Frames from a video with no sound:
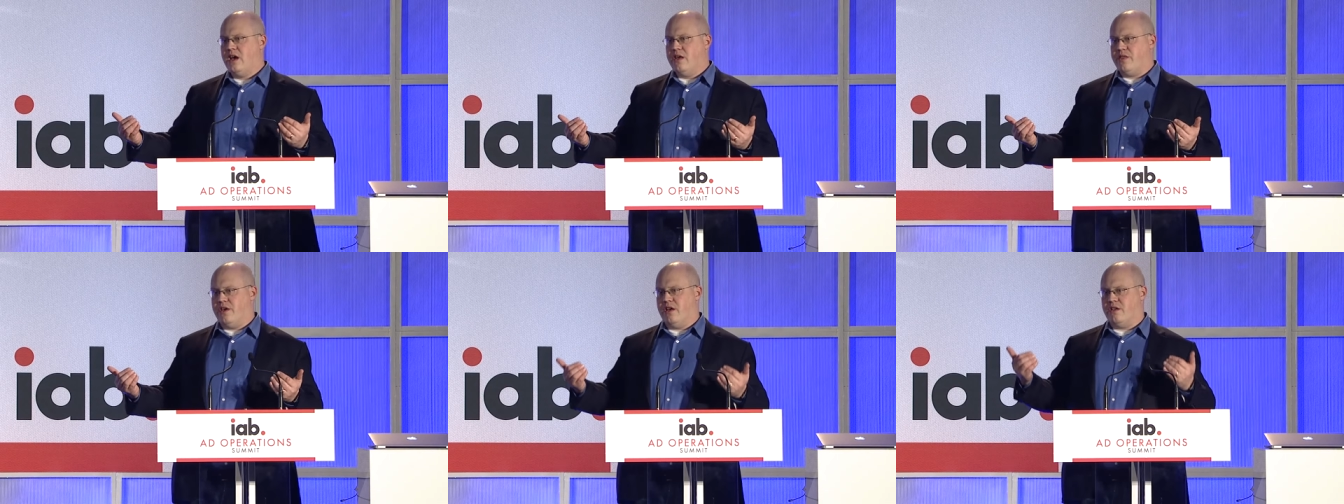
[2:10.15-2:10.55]

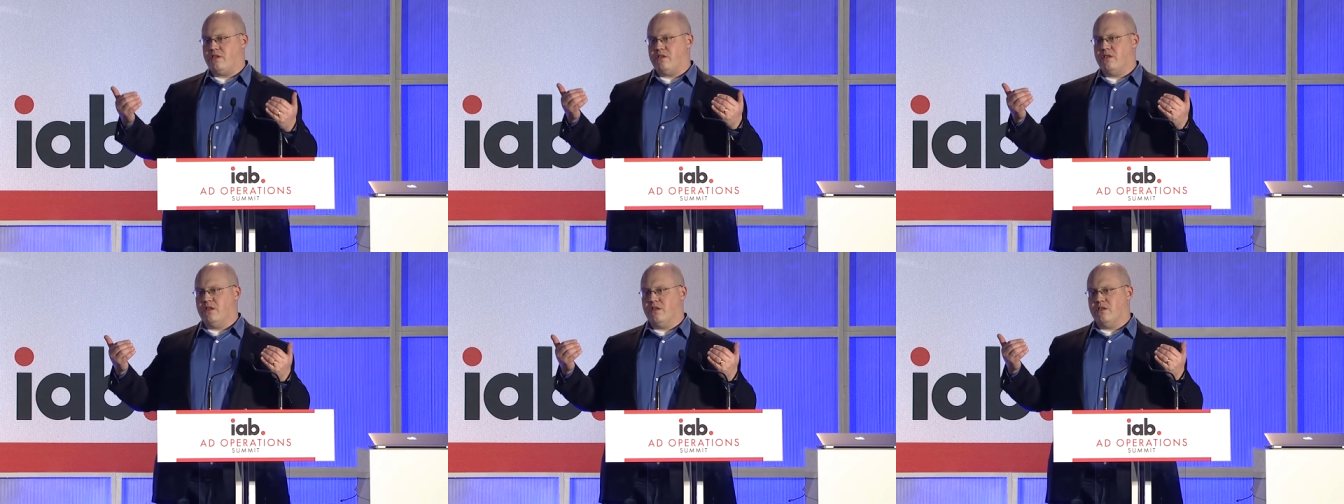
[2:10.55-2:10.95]
the
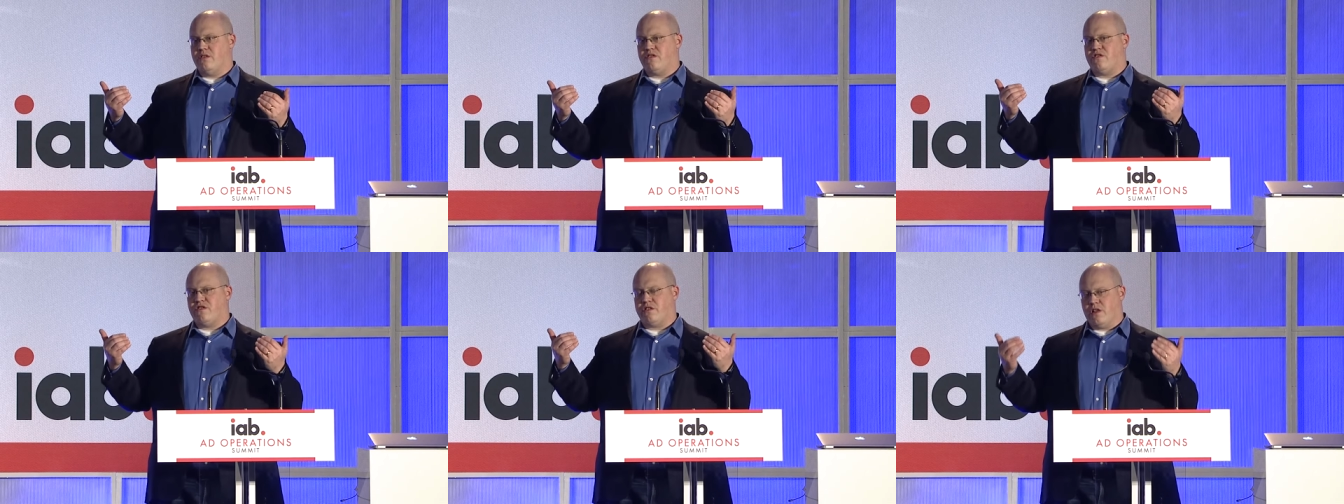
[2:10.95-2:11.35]

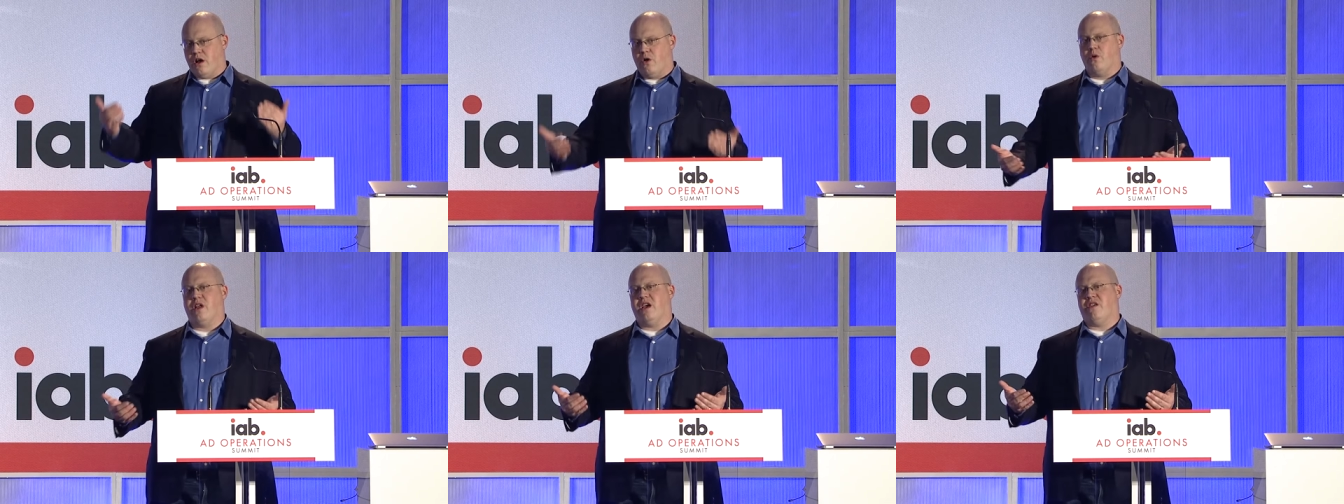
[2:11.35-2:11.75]

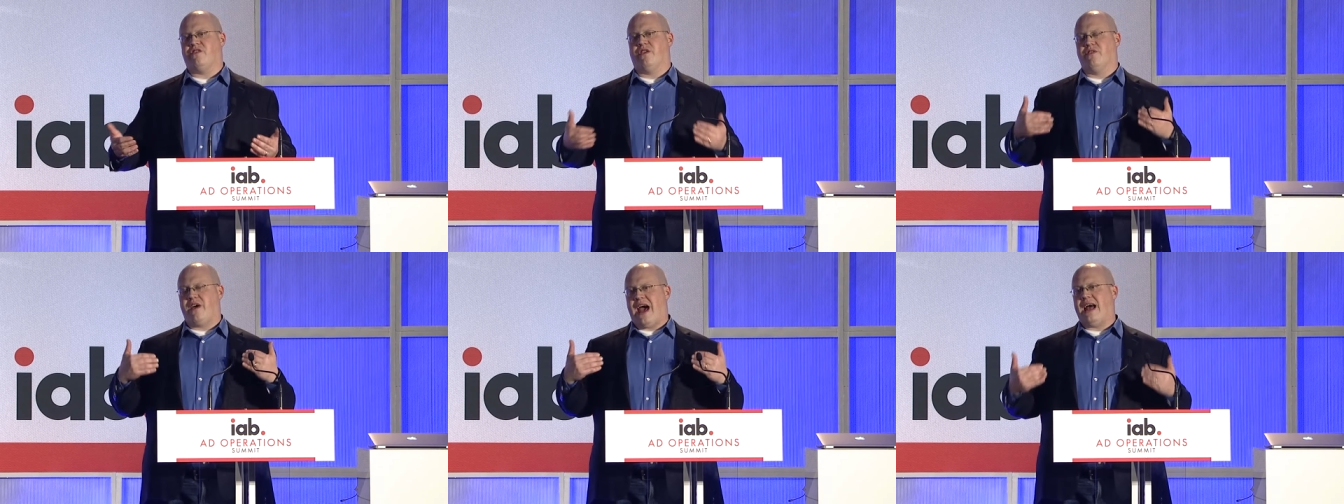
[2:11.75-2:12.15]
slowness
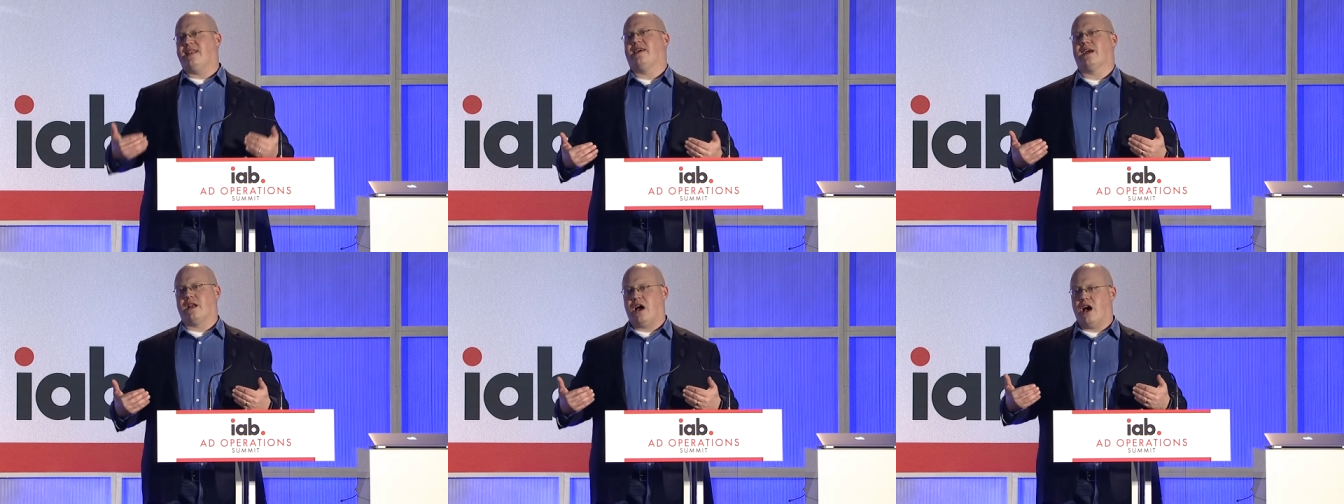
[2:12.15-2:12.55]
of ad
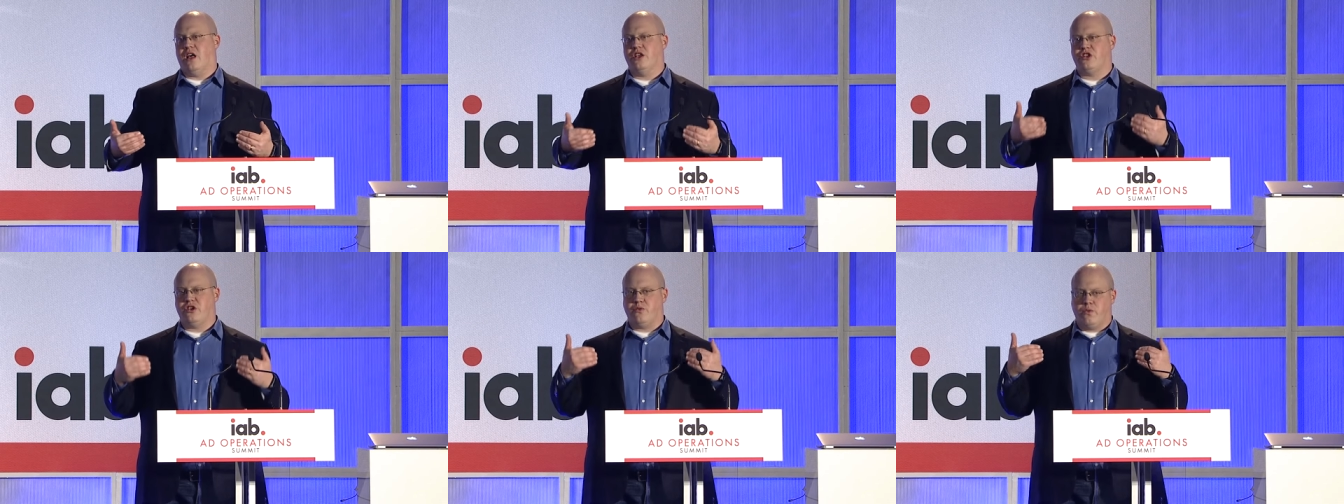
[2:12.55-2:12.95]

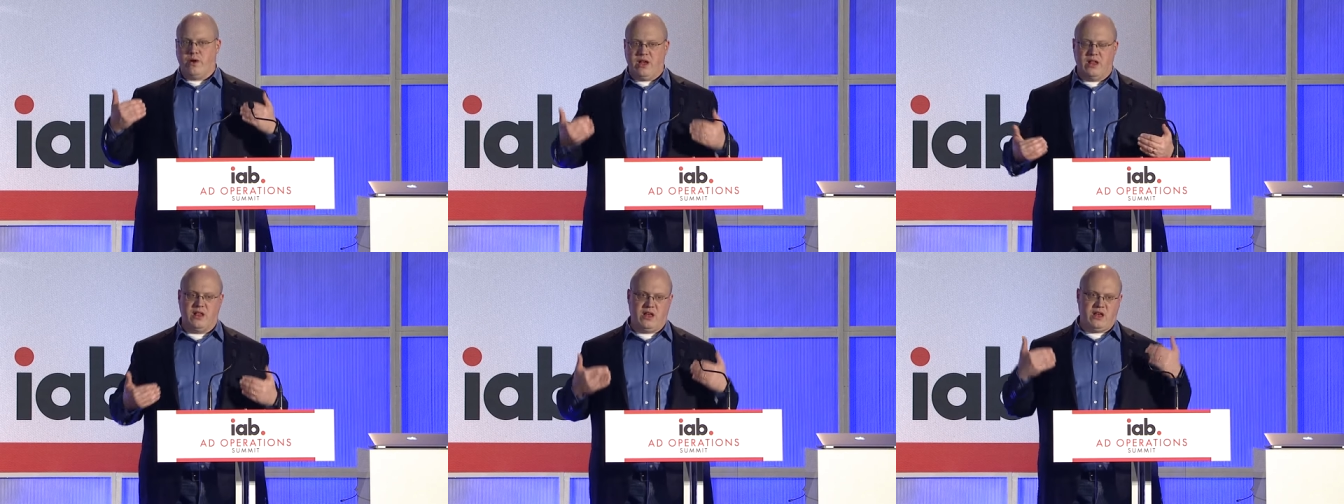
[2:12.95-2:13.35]
technology
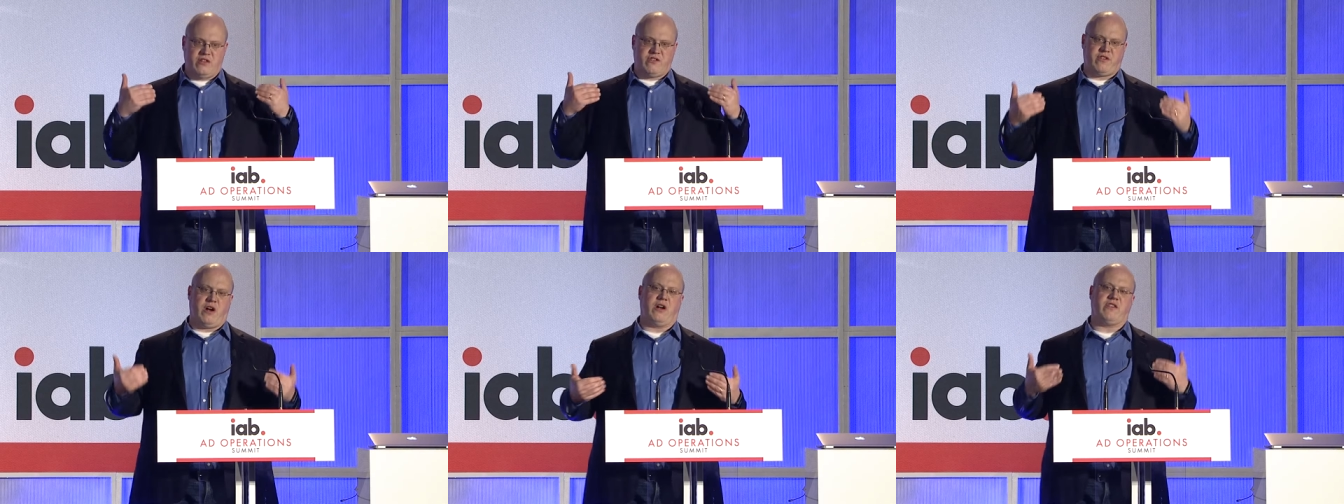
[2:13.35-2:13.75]
really
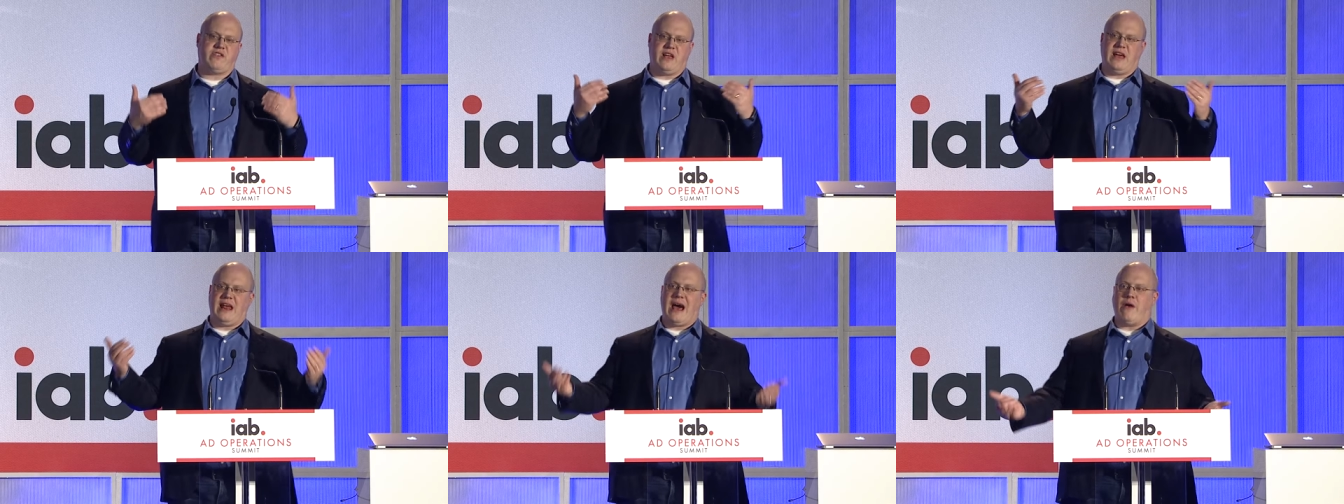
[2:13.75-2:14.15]
starts
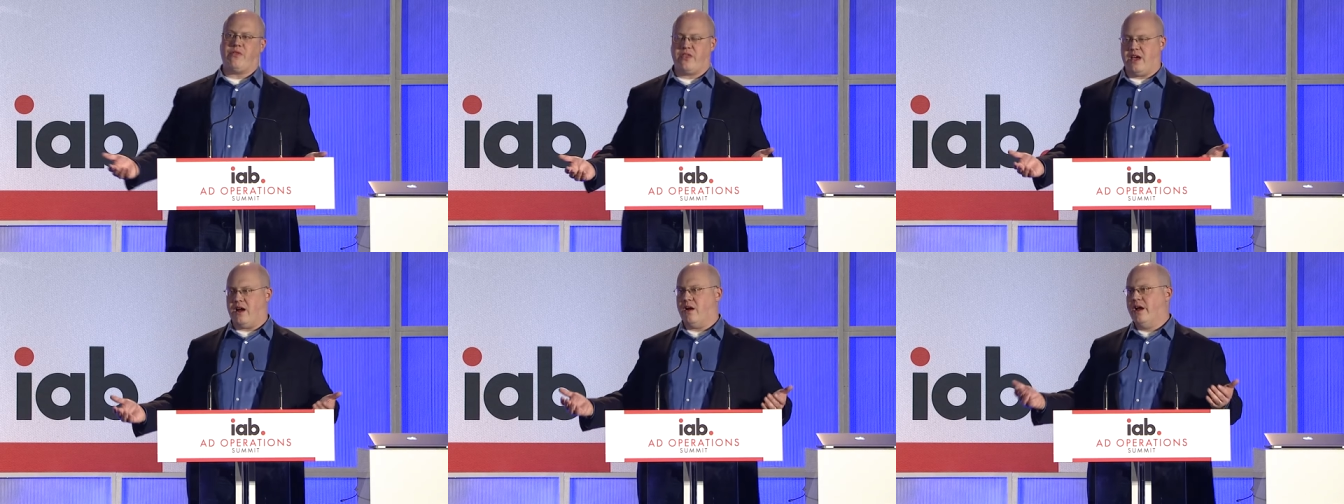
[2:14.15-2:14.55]
to get out
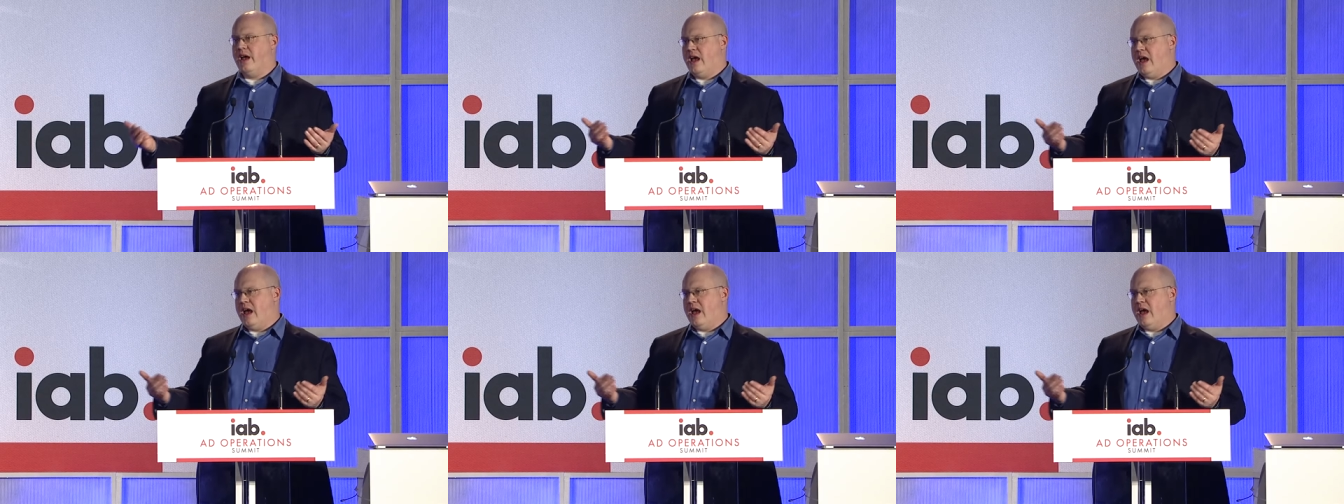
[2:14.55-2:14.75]
there.